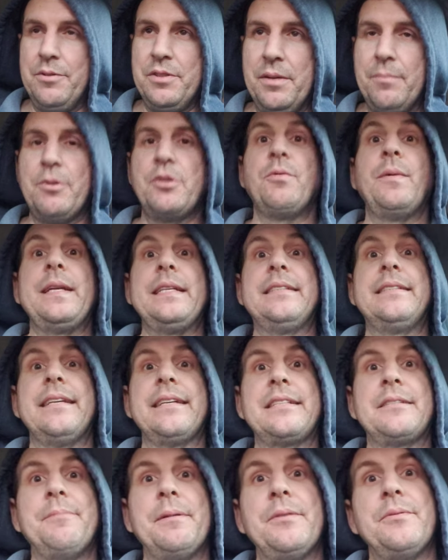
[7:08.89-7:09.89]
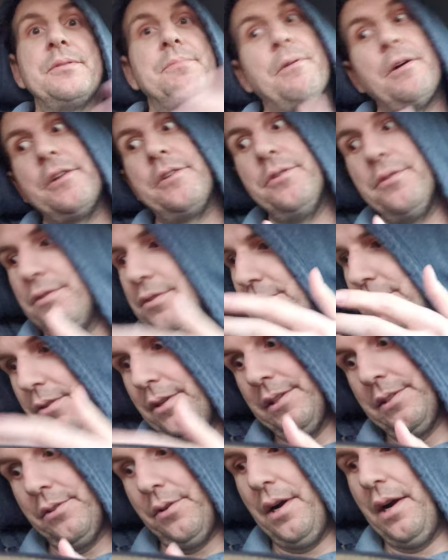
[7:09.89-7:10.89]
was number 26, but it was part 2 of the
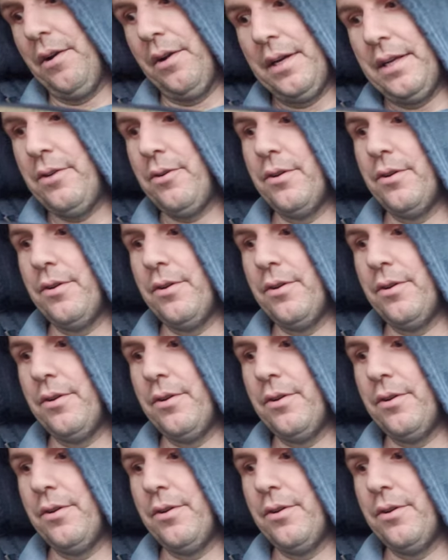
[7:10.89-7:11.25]
story. So I already